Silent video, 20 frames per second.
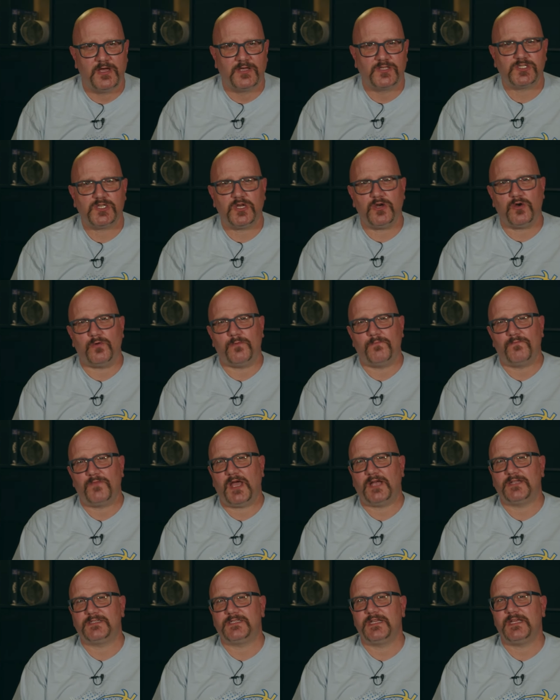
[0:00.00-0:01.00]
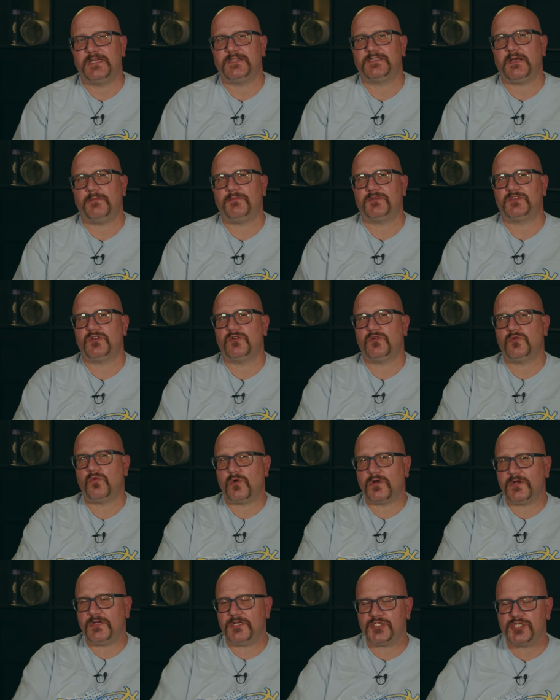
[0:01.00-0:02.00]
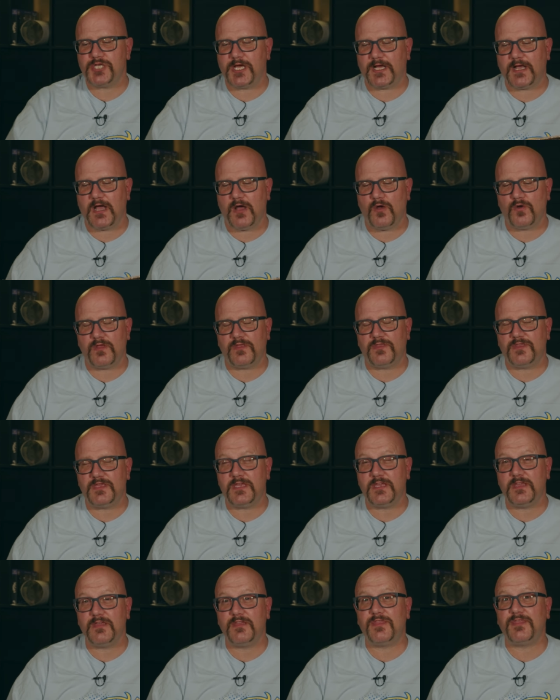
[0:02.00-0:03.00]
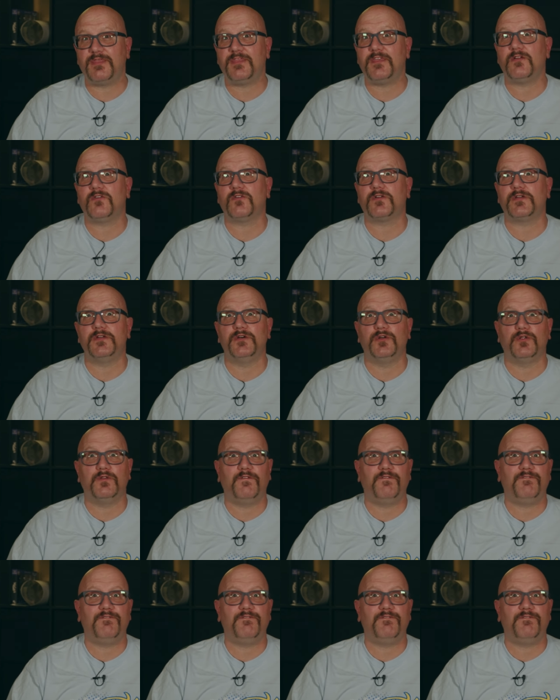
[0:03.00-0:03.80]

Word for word: So on today's episode, we're going to check out the Ethereal